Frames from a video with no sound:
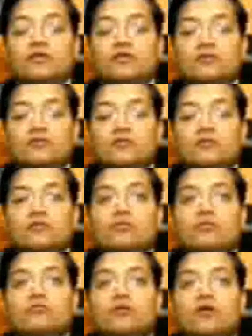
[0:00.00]

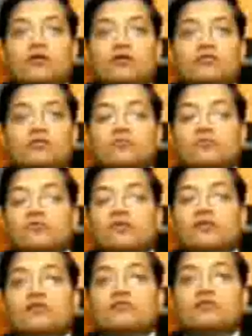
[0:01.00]
molecules moving
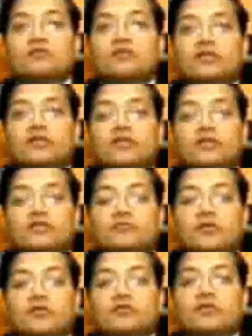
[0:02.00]
into the generic
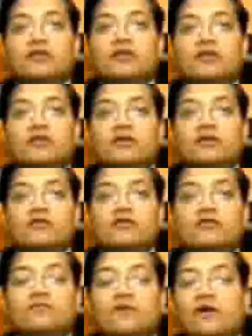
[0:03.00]
space and
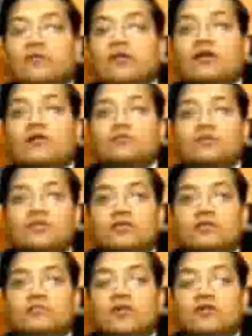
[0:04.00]
Indian pharma
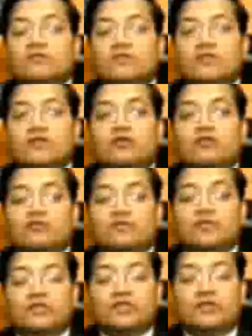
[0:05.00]
companies benefiting out of
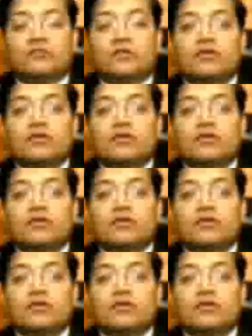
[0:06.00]
the same.